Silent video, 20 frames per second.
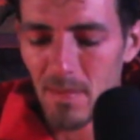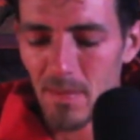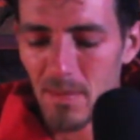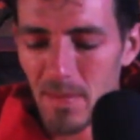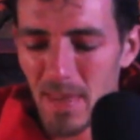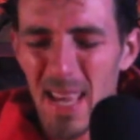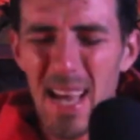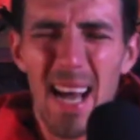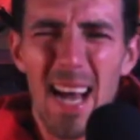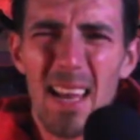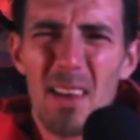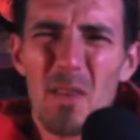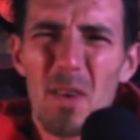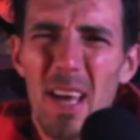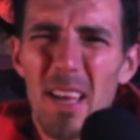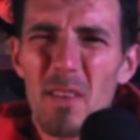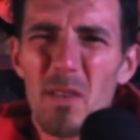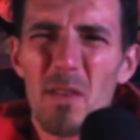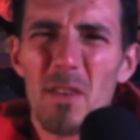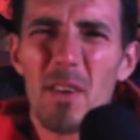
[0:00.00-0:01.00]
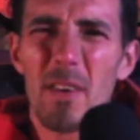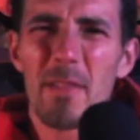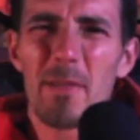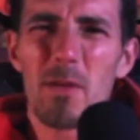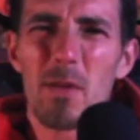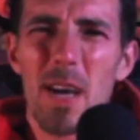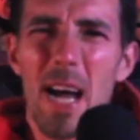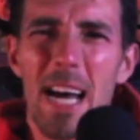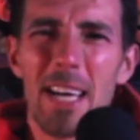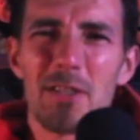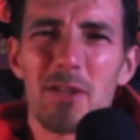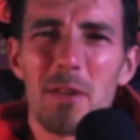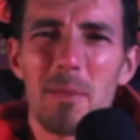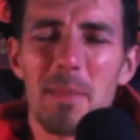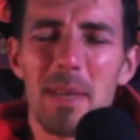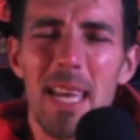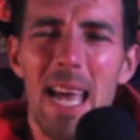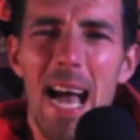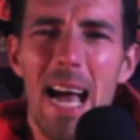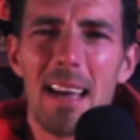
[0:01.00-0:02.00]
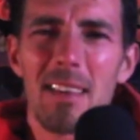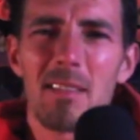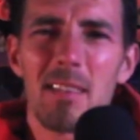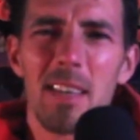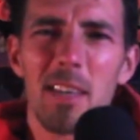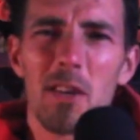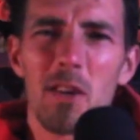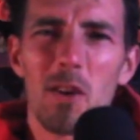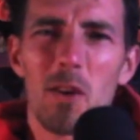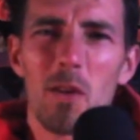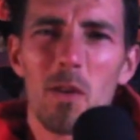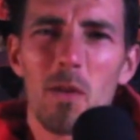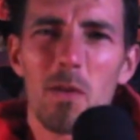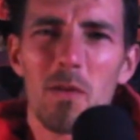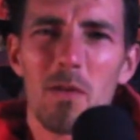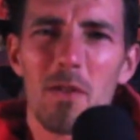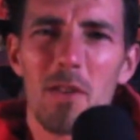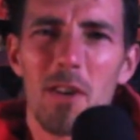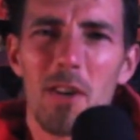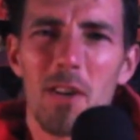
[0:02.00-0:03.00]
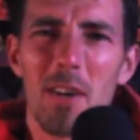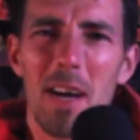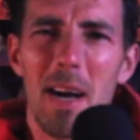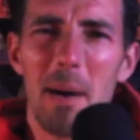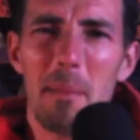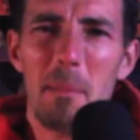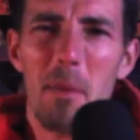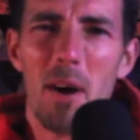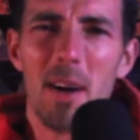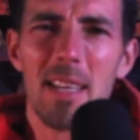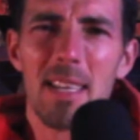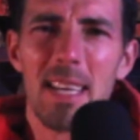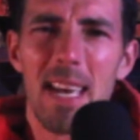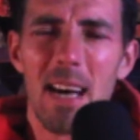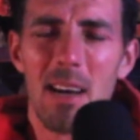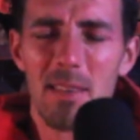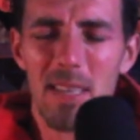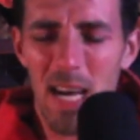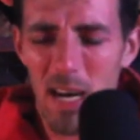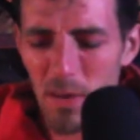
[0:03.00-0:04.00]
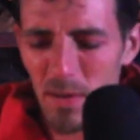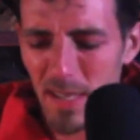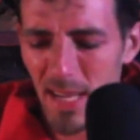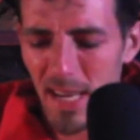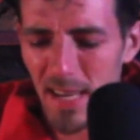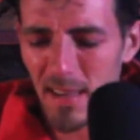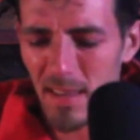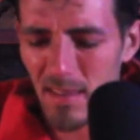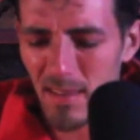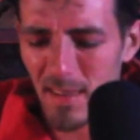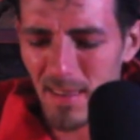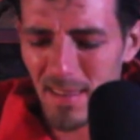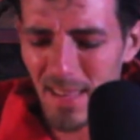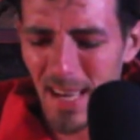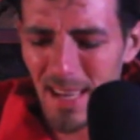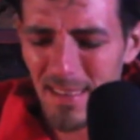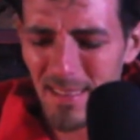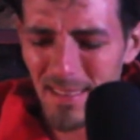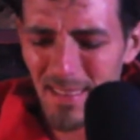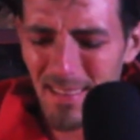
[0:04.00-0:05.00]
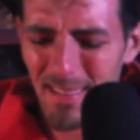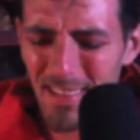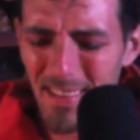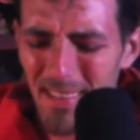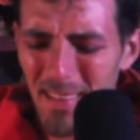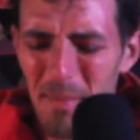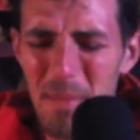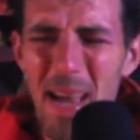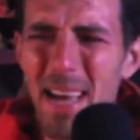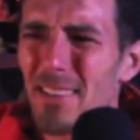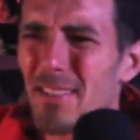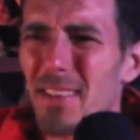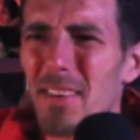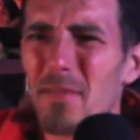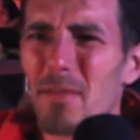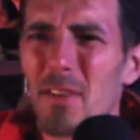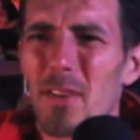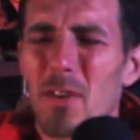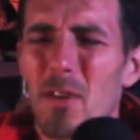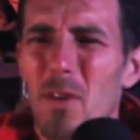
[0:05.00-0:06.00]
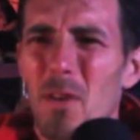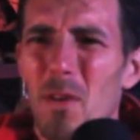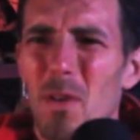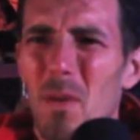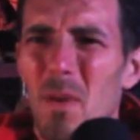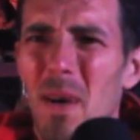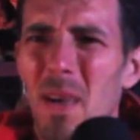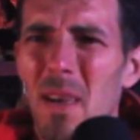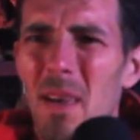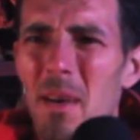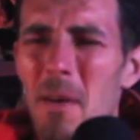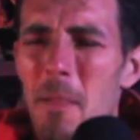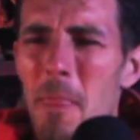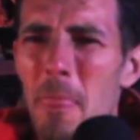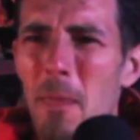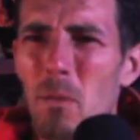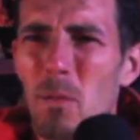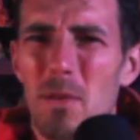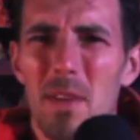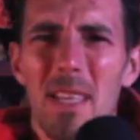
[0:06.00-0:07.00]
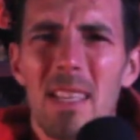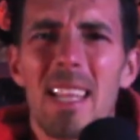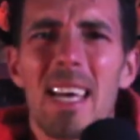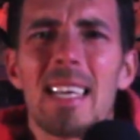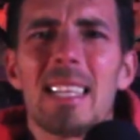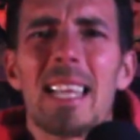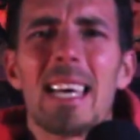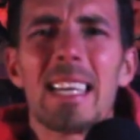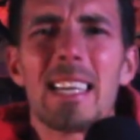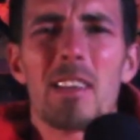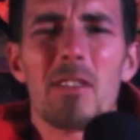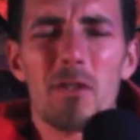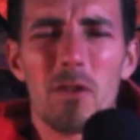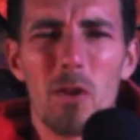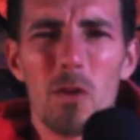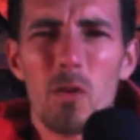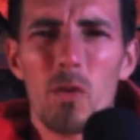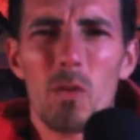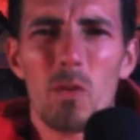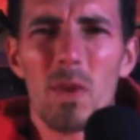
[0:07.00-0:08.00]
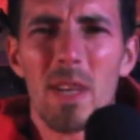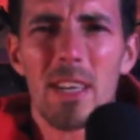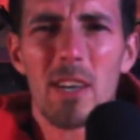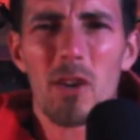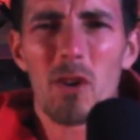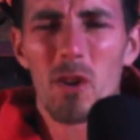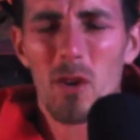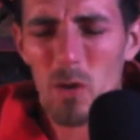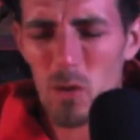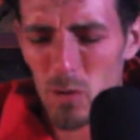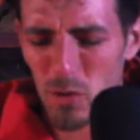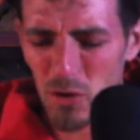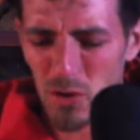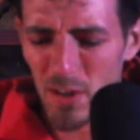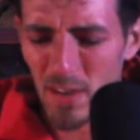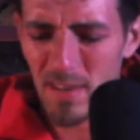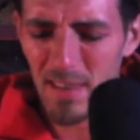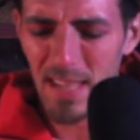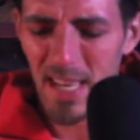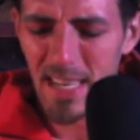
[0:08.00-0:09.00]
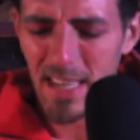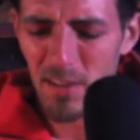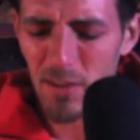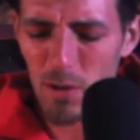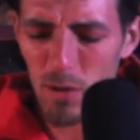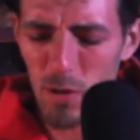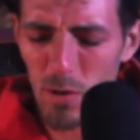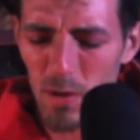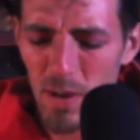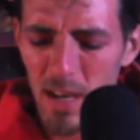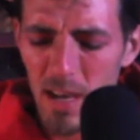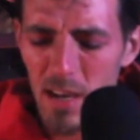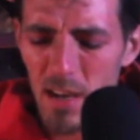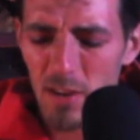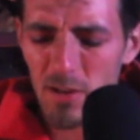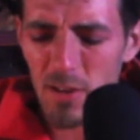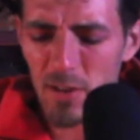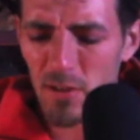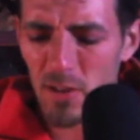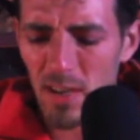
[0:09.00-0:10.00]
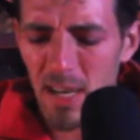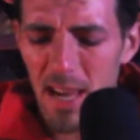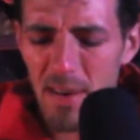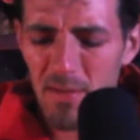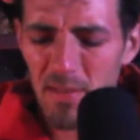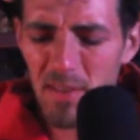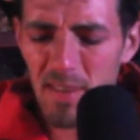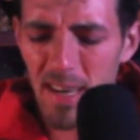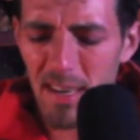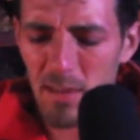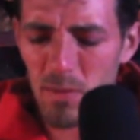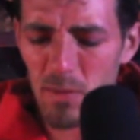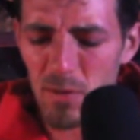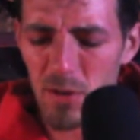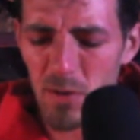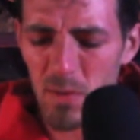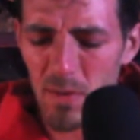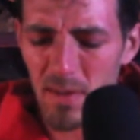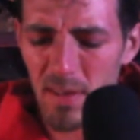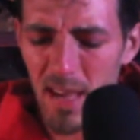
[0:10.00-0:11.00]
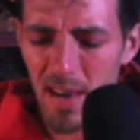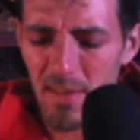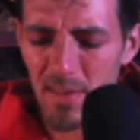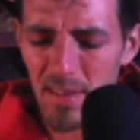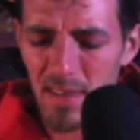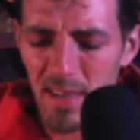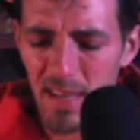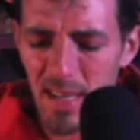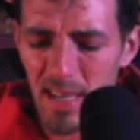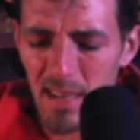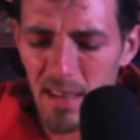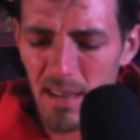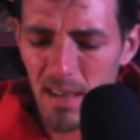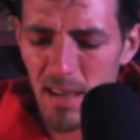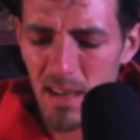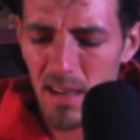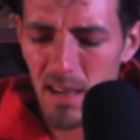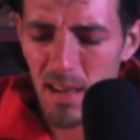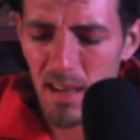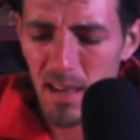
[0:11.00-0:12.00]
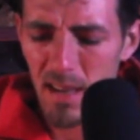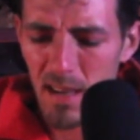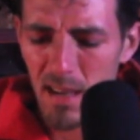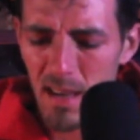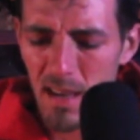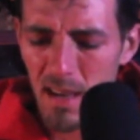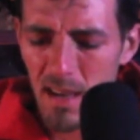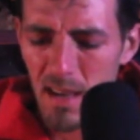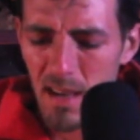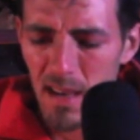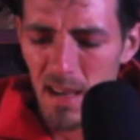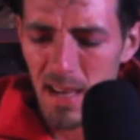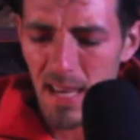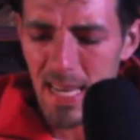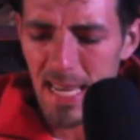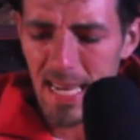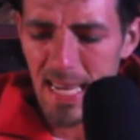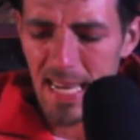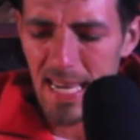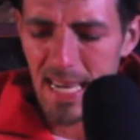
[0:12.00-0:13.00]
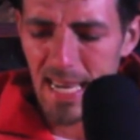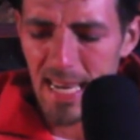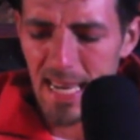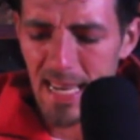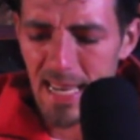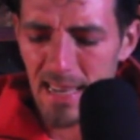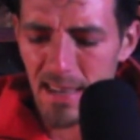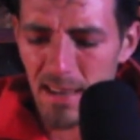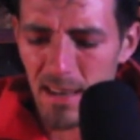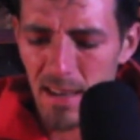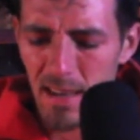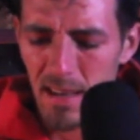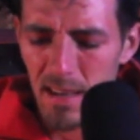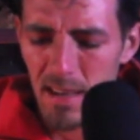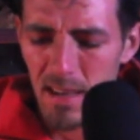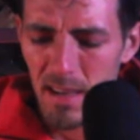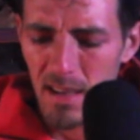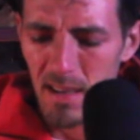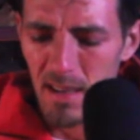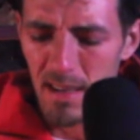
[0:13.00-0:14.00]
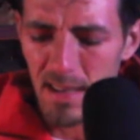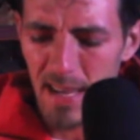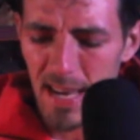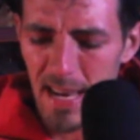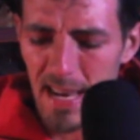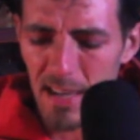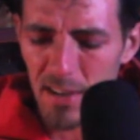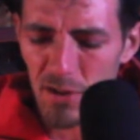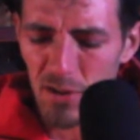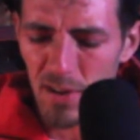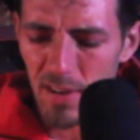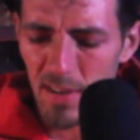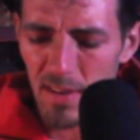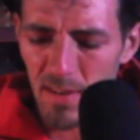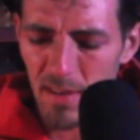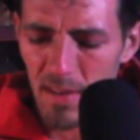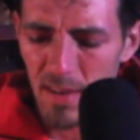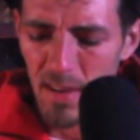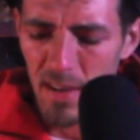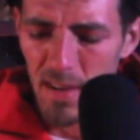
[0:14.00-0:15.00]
yeah, I don't know if you guys should be asking girls their body count nowadays, because that just imagine if a girl was like a dude, like a girl who's just like a dude. She started having sex when she was 17, and yeah, she's